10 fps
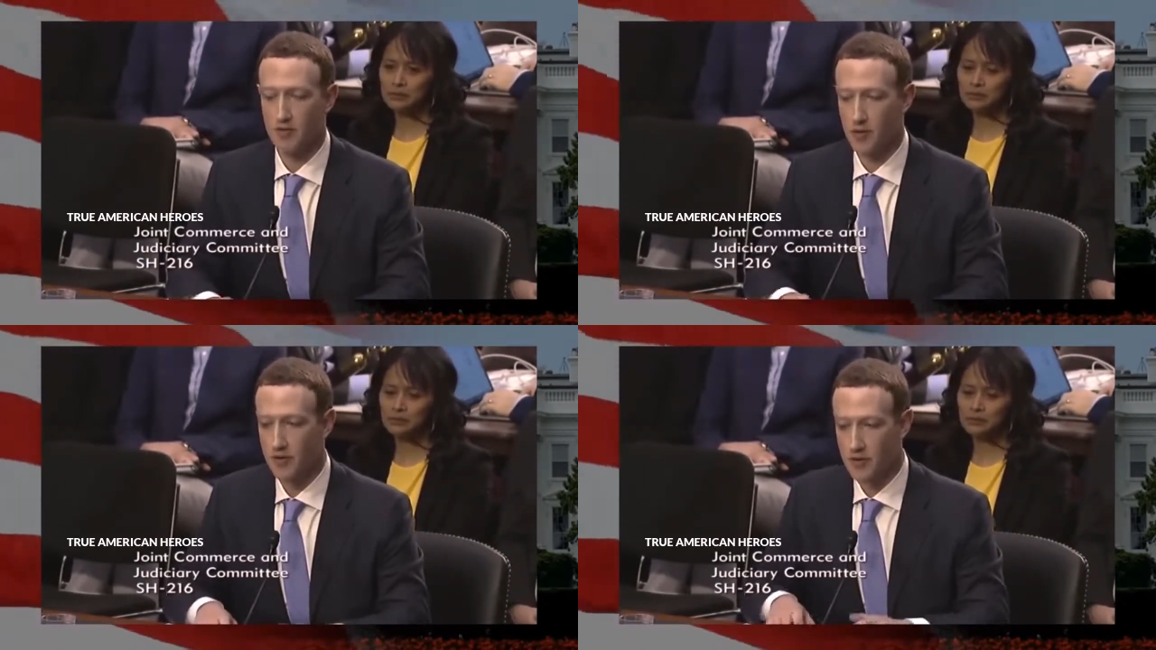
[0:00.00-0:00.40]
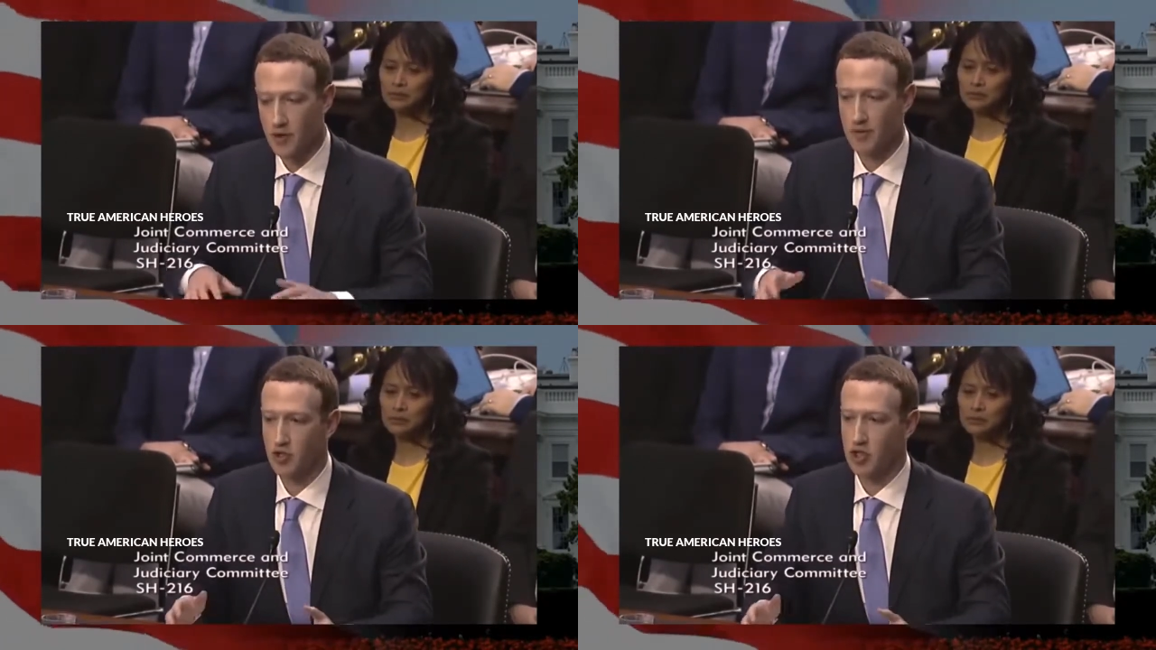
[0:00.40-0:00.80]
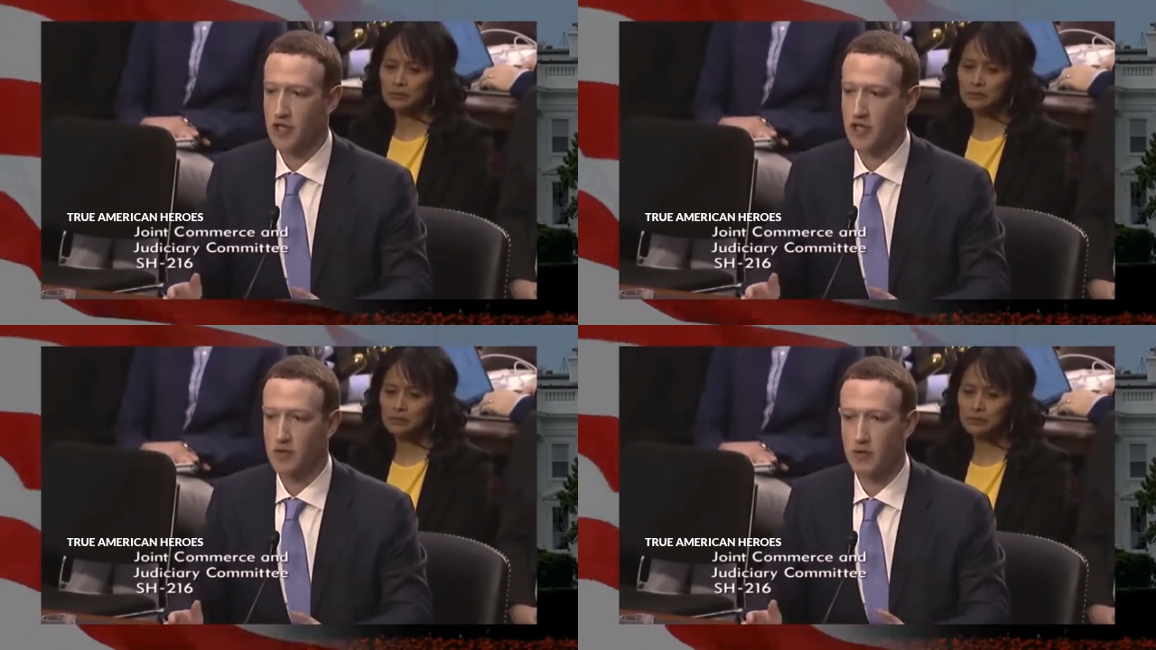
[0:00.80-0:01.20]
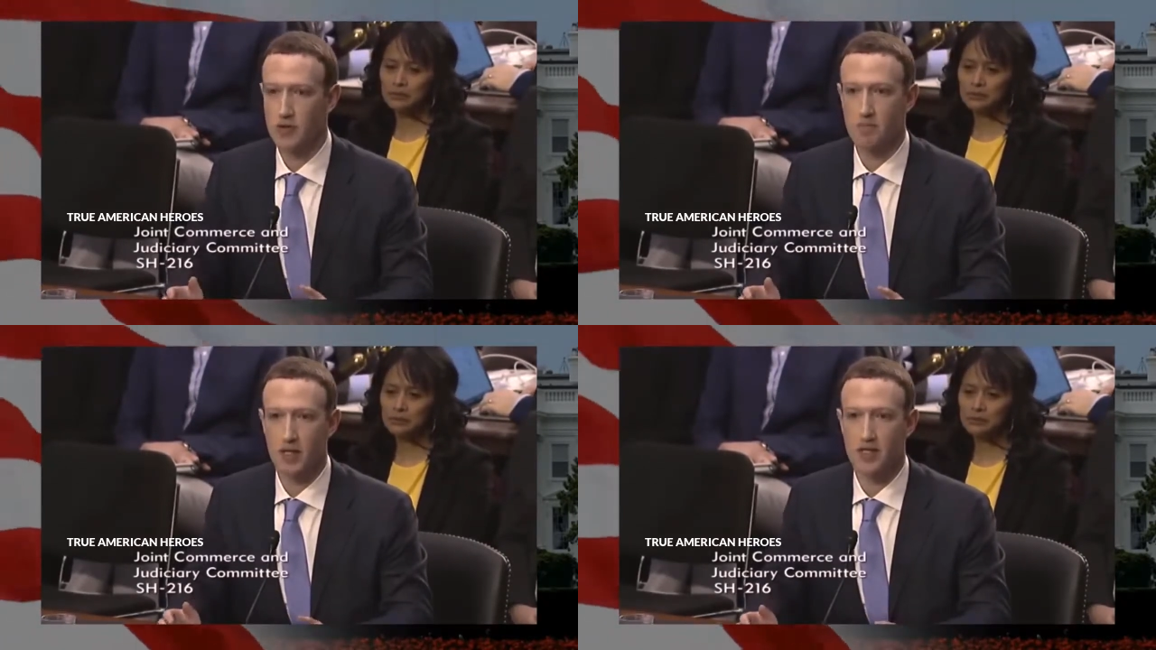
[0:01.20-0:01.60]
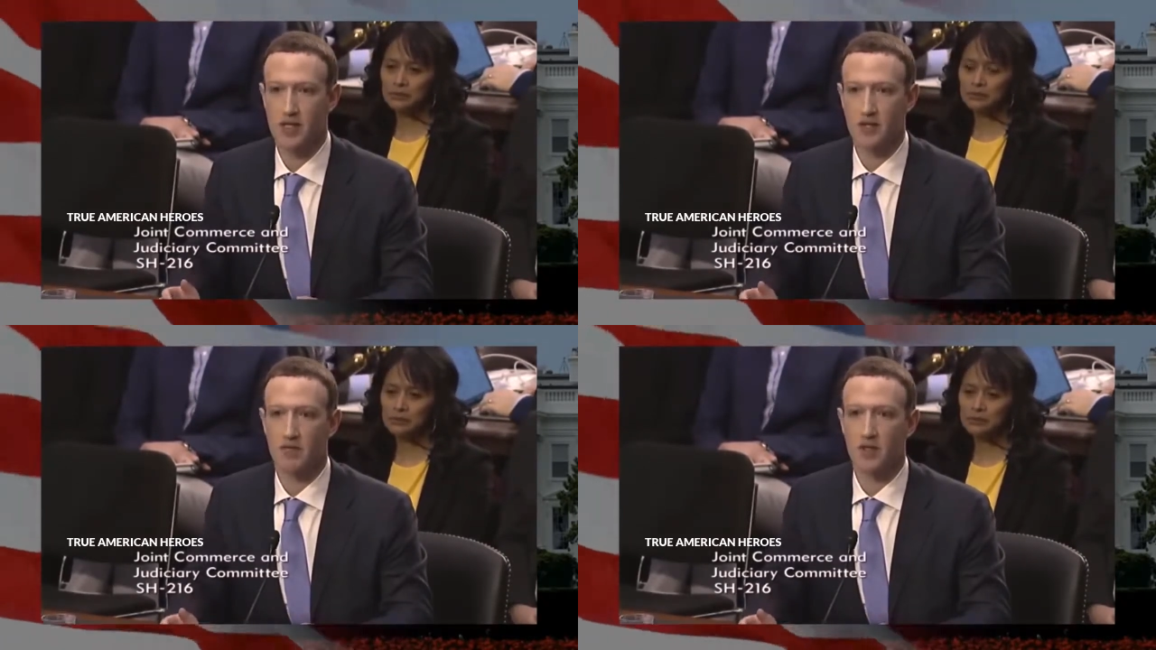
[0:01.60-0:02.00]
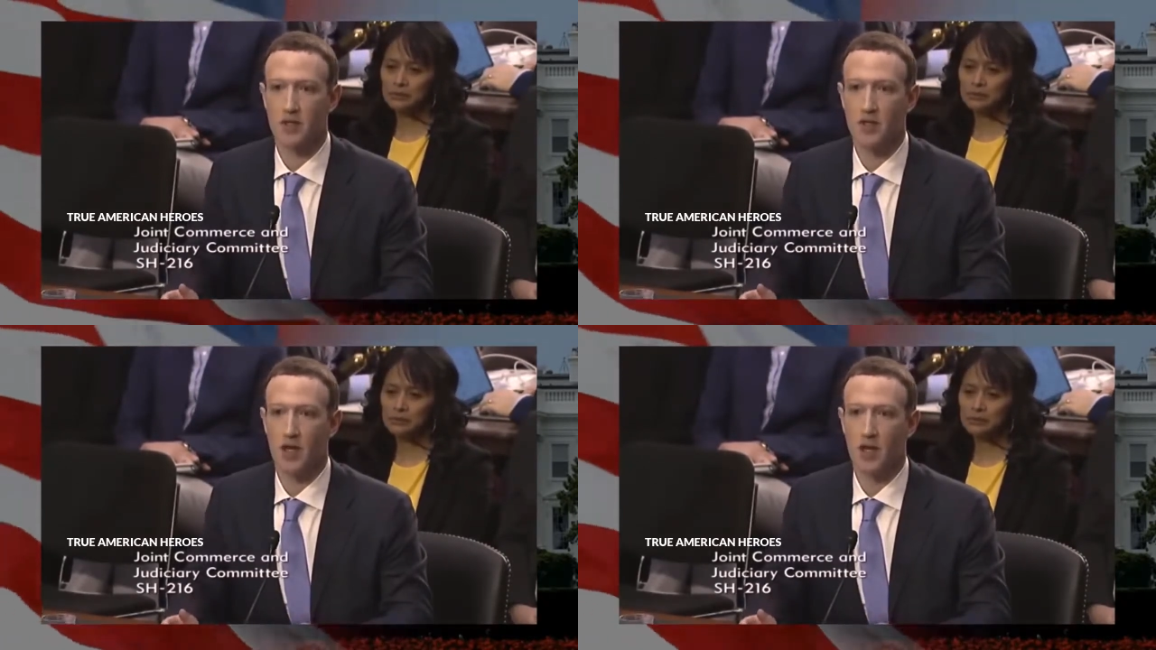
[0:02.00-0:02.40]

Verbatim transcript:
Speaker 1: If you, if you think about just at the most basic level,